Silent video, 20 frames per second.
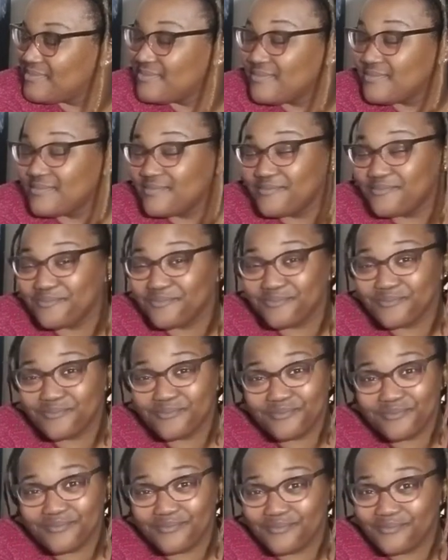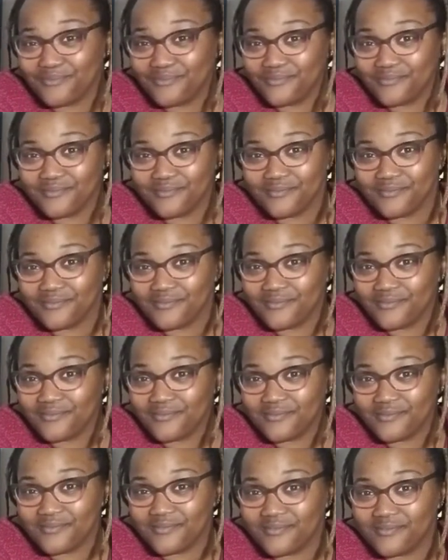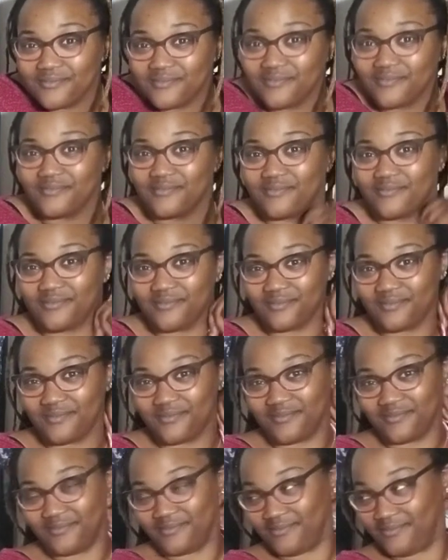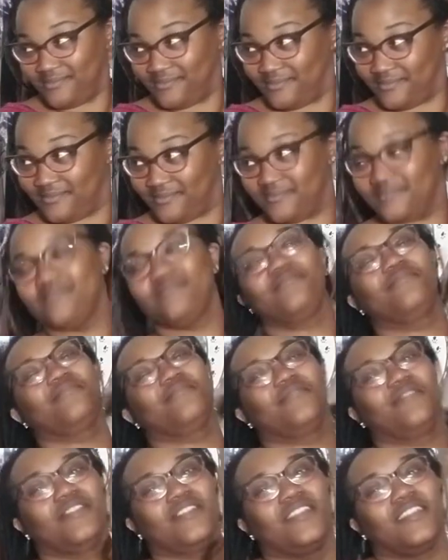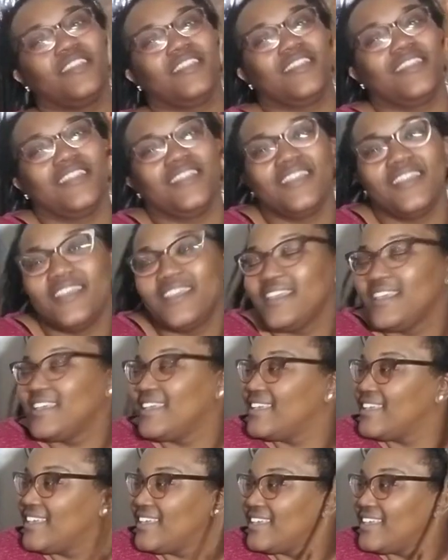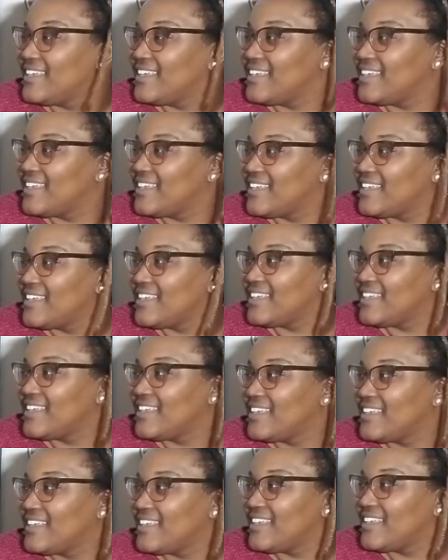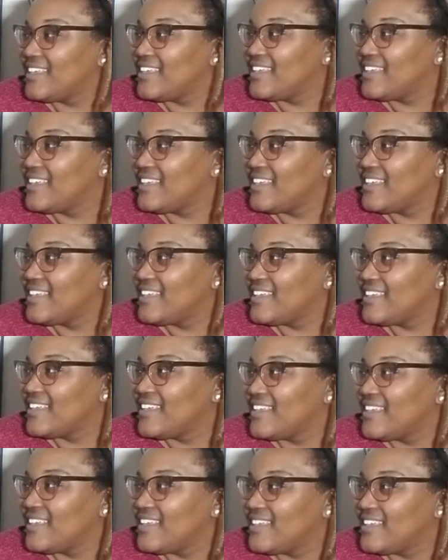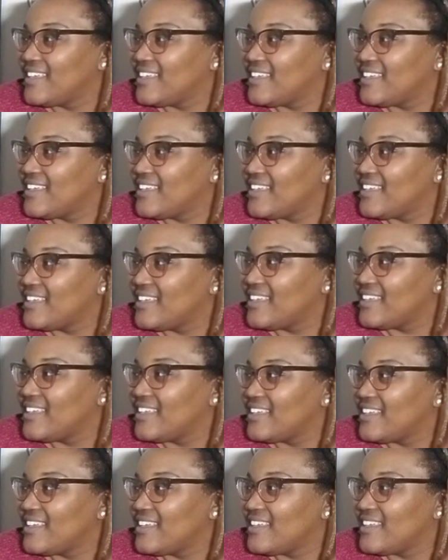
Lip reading: [no speech]